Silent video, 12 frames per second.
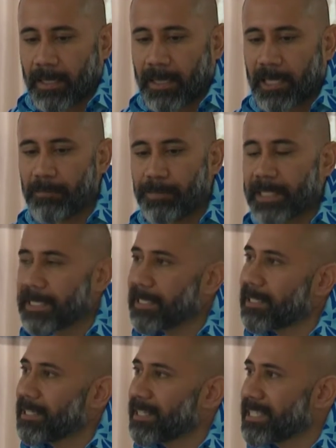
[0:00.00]
in
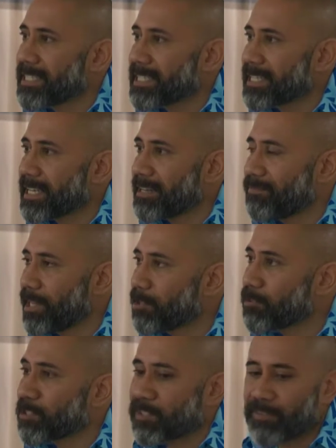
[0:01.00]
particular, this um,
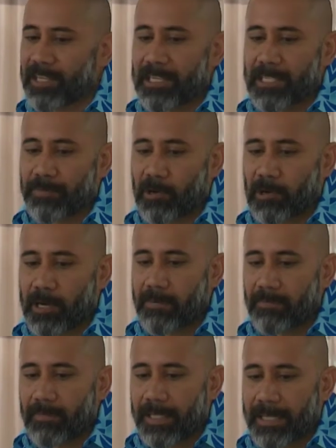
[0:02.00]
aerial surveillance
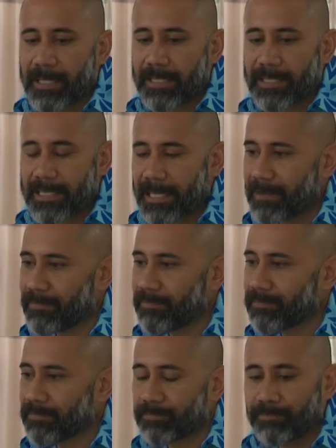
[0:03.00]
program is
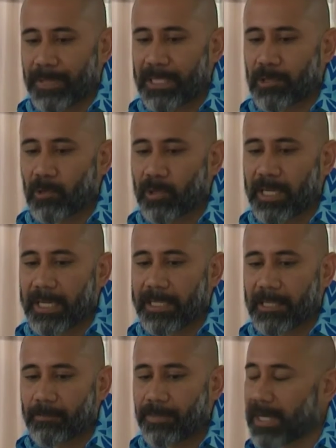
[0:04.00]
um, being
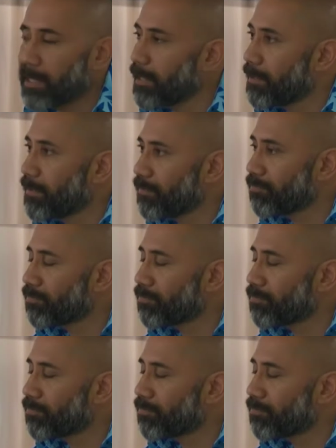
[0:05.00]
coordinated by